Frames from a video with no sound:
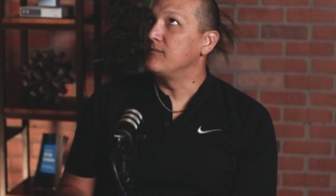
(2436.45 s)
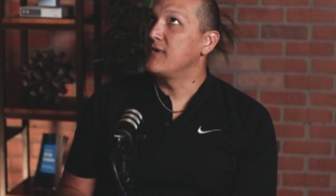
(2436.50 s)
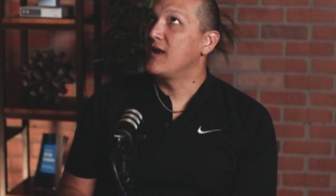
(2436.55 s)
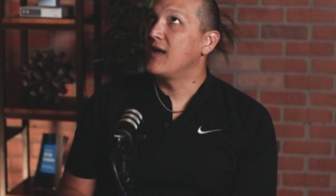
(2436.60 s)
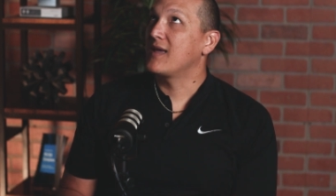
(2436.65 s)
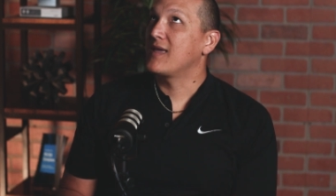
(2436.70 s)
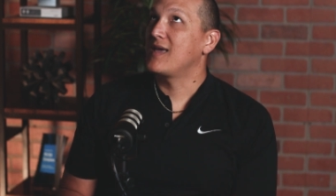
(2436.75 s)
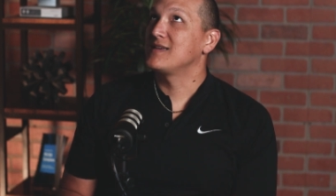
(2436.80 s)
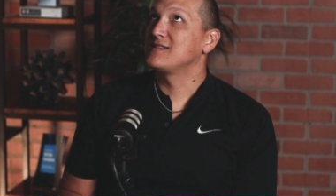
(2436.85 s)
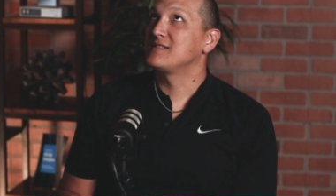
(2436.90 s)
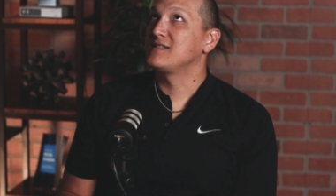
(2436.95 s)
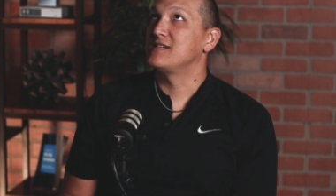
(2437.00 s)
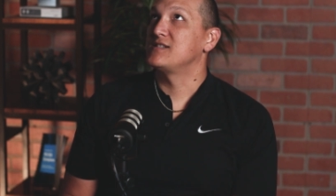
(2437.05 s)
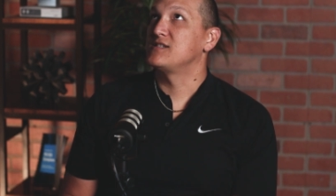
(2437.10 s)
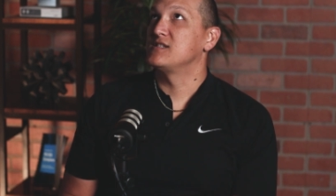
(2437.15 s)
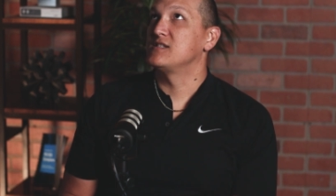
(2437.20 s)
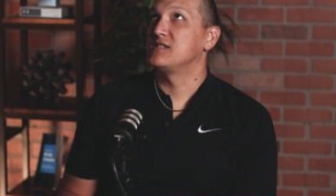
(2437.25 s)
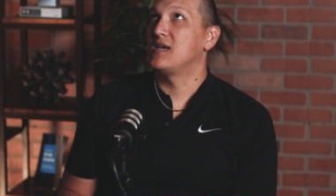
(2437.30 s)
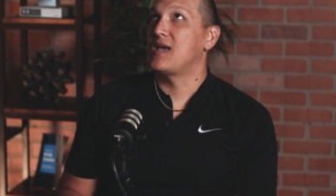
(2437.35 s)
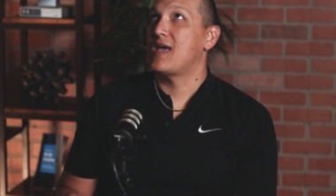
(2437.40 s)
not gas
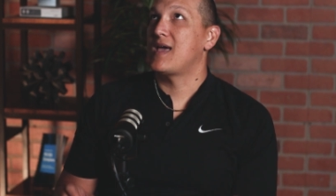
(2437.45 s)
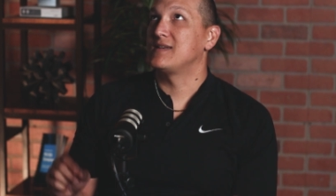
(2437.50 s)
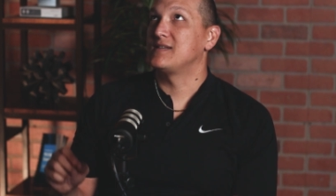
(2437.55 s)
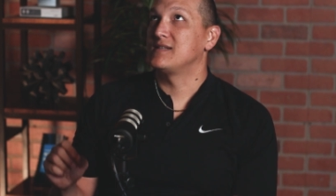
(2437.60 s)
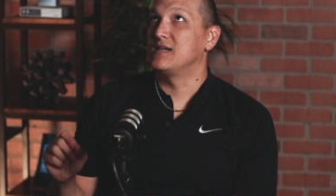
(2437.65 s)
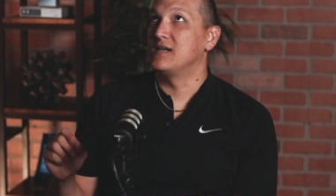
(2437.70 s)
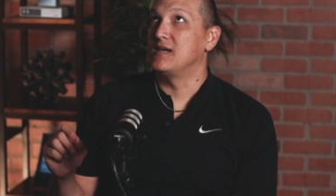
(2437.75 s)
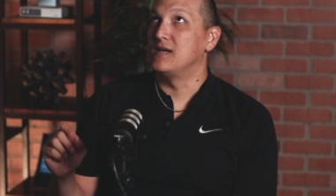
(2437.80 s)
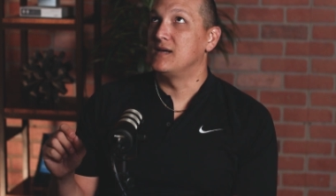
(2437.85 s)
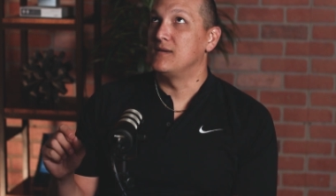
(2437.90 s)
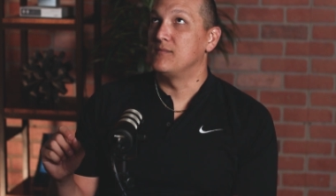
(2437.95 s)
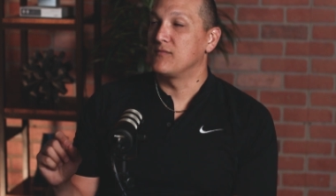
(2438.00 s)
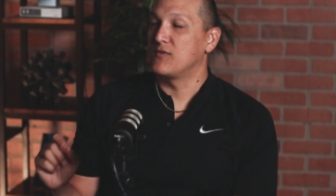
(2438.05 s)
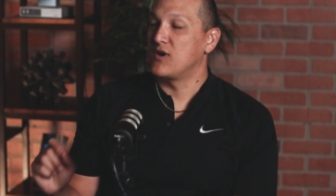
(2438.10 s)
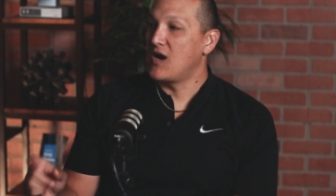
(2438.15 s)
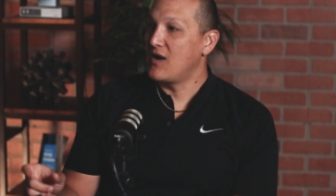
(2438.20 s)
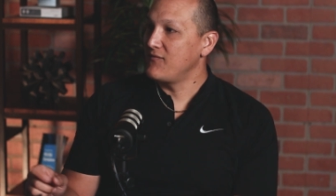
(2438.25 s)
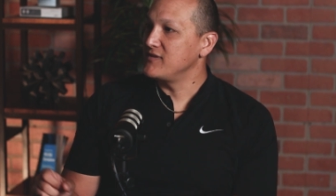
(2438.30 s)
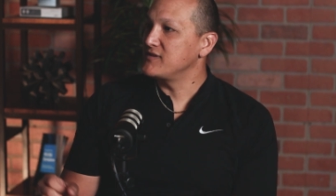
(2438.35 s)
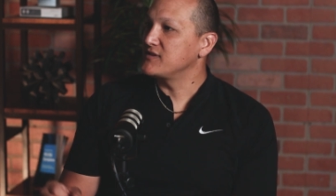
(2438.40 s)
stations, at
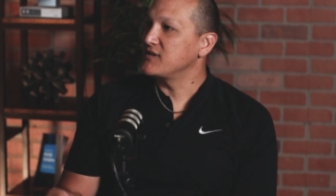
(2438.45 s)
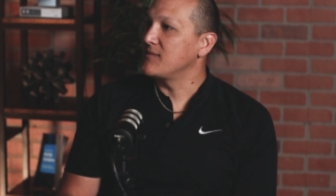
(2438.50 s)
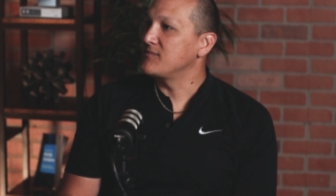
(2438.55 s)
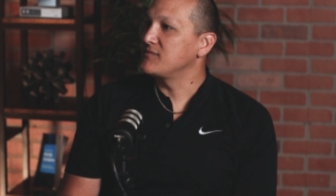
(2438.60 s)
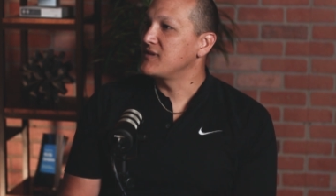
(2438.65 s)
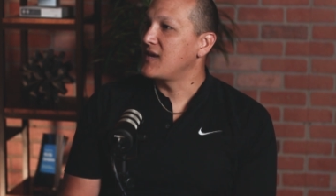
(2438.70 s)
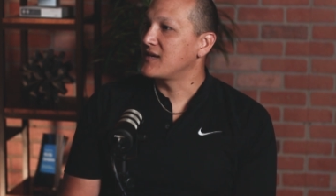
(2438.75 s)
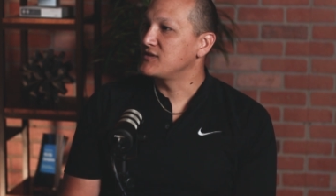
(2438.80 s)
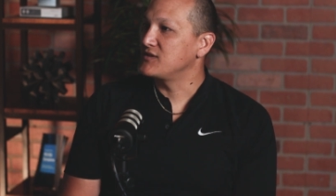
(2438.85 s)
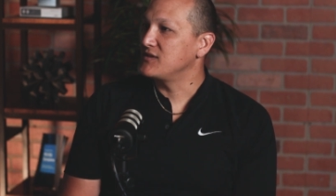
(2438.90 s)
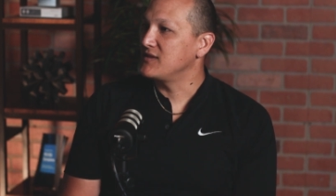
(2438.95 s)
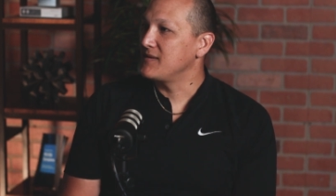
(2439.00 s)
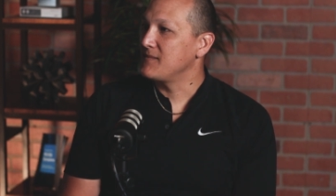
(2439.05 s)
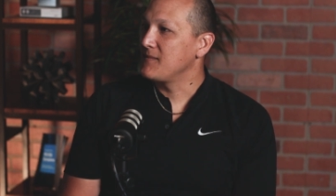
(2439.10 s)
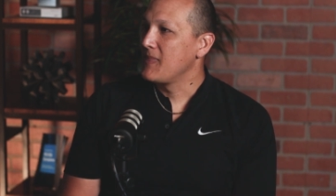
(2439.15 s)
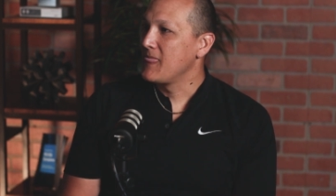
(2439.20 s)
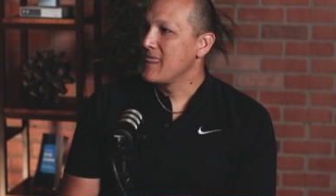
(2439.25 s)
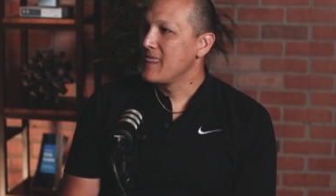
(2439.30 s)
coffee shops actually.